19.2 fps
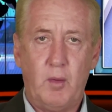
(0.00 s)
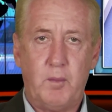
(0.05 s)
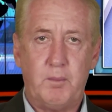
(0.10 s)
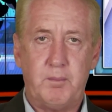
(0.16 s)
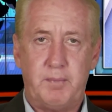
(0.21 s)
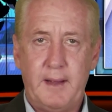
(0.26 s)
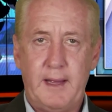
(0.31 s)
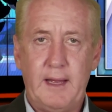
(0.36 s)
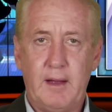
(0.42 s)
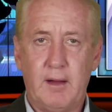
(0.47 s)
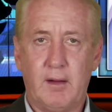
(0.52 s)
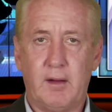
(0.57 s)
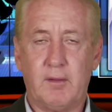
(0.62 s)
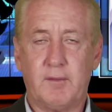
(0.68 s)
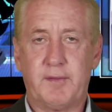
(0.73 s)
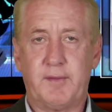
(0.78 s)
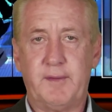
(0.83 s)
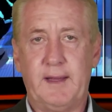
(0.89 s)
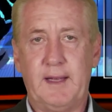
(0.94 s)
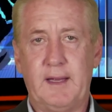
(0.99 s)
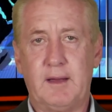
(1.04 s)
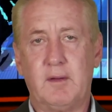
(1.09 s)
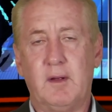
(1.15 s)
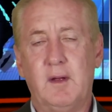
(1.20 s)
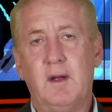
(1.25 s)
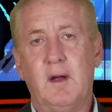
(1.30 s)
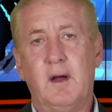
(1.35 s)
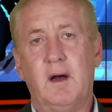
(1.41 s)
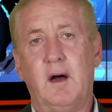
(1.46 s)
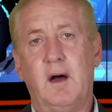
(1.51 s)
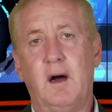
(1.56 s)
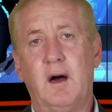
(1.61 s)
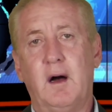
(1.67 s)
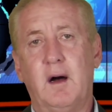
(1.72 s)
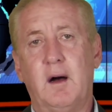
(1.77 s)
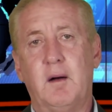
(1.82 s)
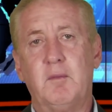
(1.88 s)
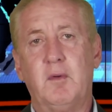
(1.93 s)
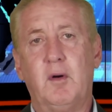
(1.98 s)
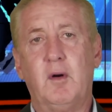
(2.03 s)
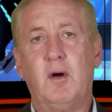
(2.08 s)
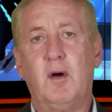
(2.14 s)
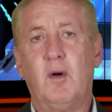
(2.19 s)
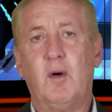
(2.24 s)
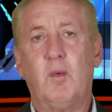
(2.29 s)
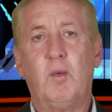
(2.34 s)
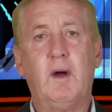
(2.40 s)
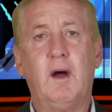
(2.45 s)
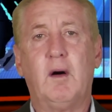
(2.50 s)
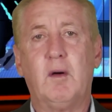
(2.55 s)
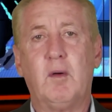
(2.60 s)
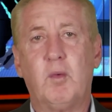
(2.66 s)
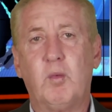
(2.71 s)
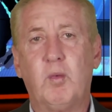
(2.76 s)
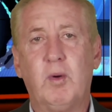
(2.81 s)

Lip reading: bail thing. Well,